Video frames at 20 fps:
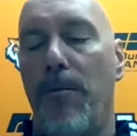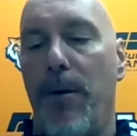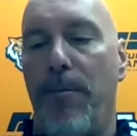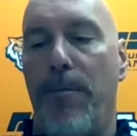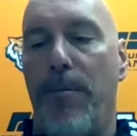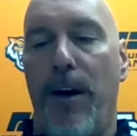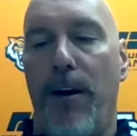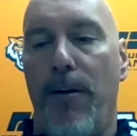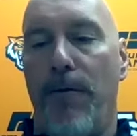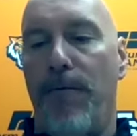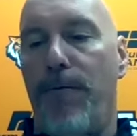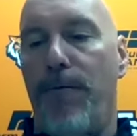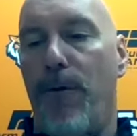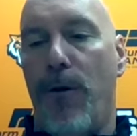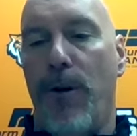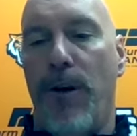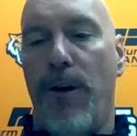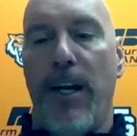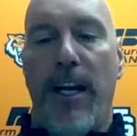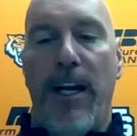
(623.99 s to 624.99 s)
preparing
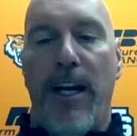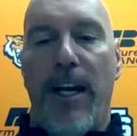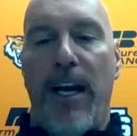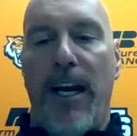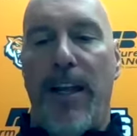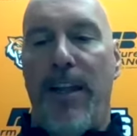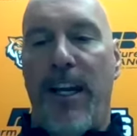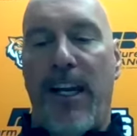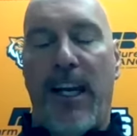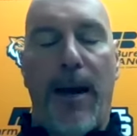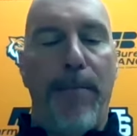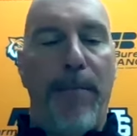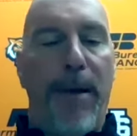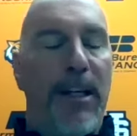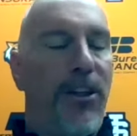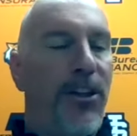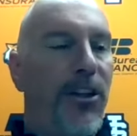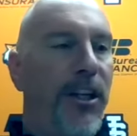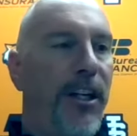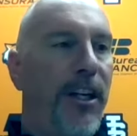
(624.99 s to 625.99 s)
for and i think i
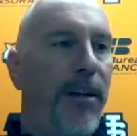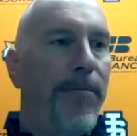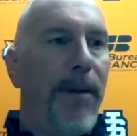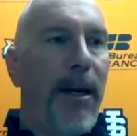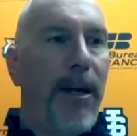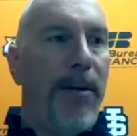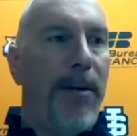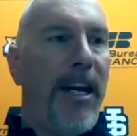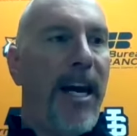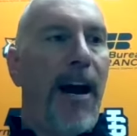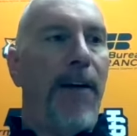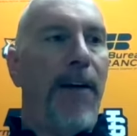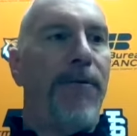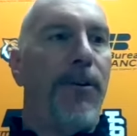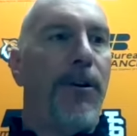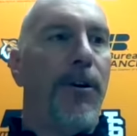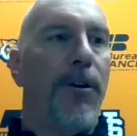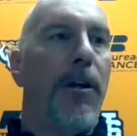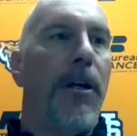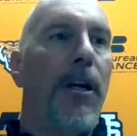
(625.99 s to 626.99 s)
mentioned it maybe
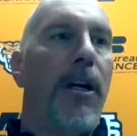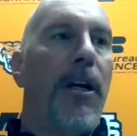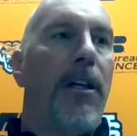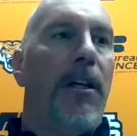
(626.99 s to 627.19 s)
after